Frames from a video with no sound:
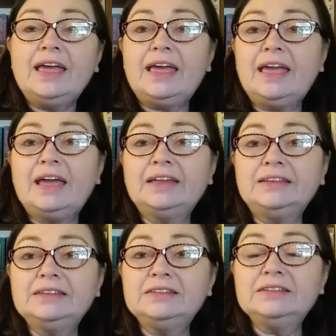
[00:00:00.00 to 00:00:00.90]

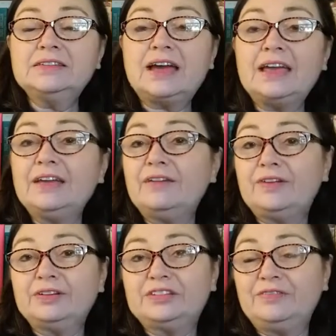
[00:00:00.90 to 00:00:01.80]
and I have
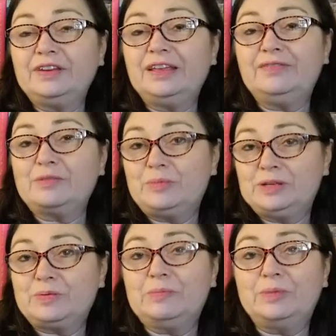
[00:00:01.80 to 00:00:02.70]
heard Tiffany from the Beach
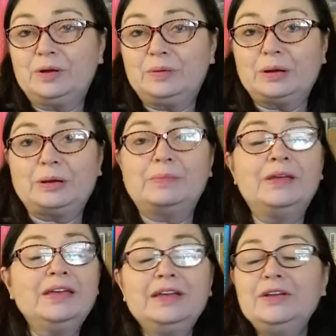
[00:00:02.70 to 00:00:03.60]
Bum Bookworm
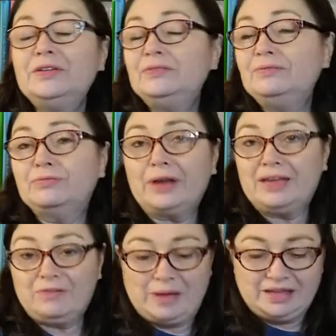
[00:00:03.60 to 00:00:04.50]
rave
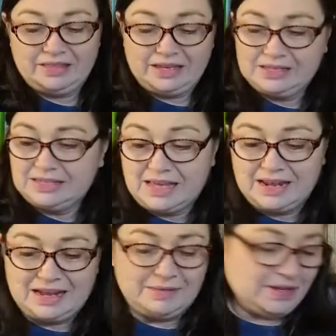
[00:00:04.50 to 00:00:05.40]
about these,
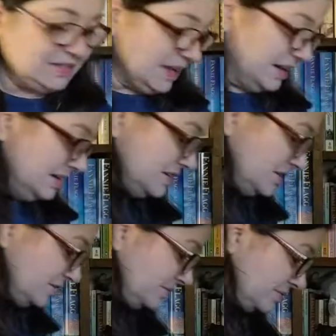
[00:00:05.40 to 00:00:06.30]
and I'm excited
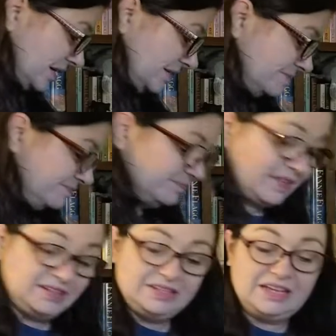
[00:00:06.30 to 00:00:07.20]
to
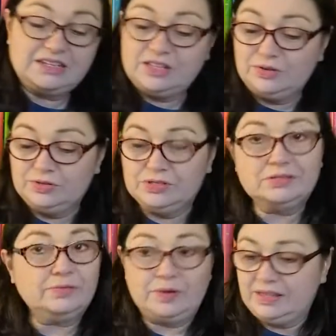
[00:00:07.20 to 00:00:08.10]
get to those
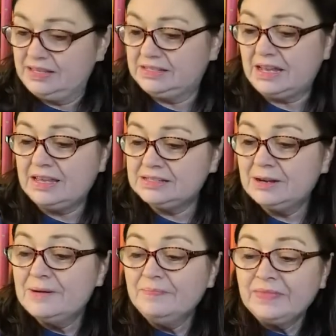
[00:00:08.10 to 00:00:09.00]
one of these days.
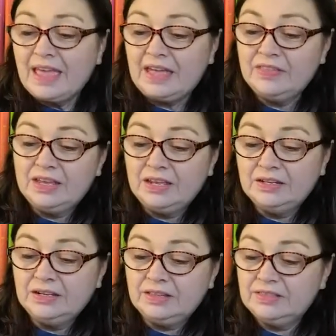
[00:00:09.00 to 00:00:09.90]
And
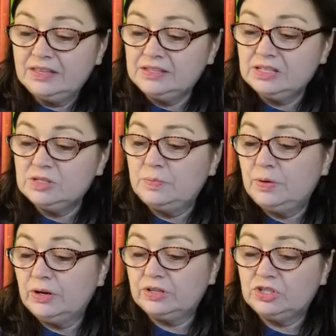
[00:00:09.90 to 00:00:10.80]
then this is
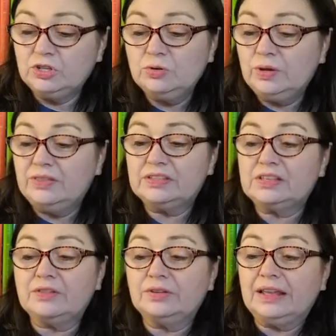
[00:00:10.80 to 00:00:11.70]
book 2 in the
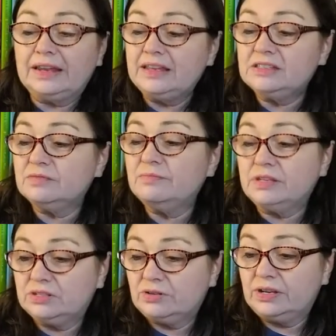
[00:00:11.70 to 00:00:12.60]
Southern Ladies
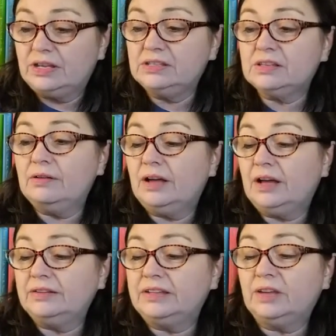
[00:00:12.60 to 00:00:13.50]
Mysteries,
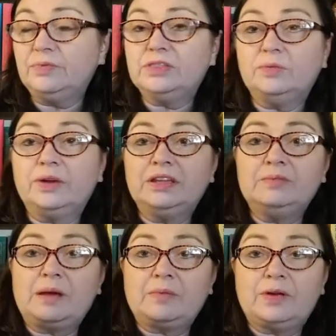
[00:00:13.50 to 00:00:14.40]
Dead with the Wind
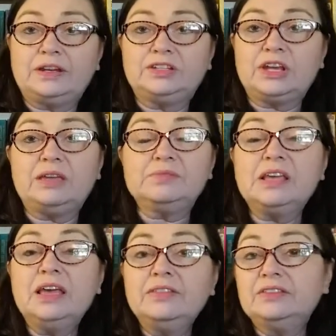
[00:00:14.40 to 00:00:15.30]
by Miranda James.
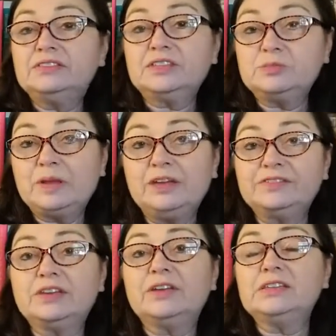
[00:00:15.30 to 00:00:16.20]
This is a spinoff
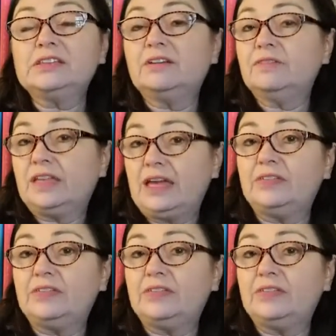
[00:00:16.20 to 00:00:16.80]
series of The Cat and